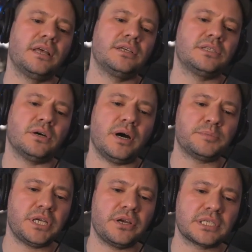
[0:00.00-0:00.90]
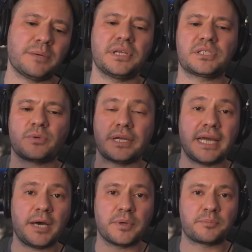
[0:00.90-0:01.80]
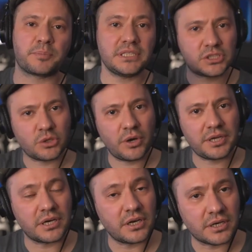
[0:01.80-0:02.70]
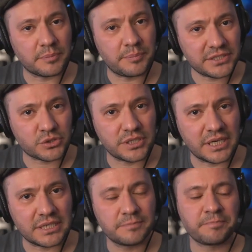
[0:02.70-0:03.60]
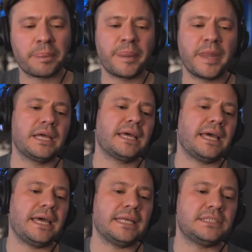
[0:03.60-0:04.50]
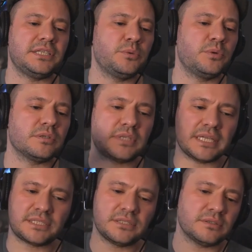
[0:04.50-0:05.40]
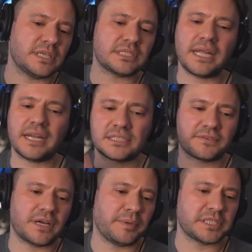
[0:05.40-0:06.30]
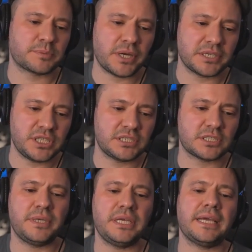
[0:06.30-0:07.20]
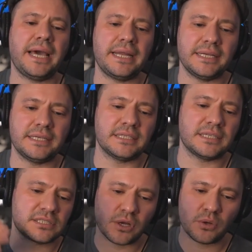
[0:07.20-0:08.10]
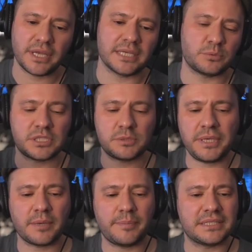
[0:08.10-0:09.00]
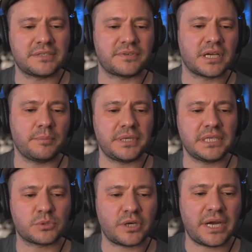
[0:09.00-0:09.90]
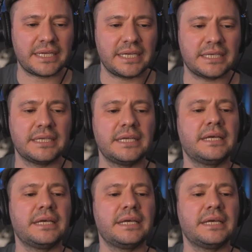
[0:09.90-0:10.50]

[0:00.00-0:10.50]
So I'm sharing some of this right now, but please join our Patreon and you will get to, there's a lot of stuff coming. Spreadsheets are being added slowly as we speak about different companies we're tracking,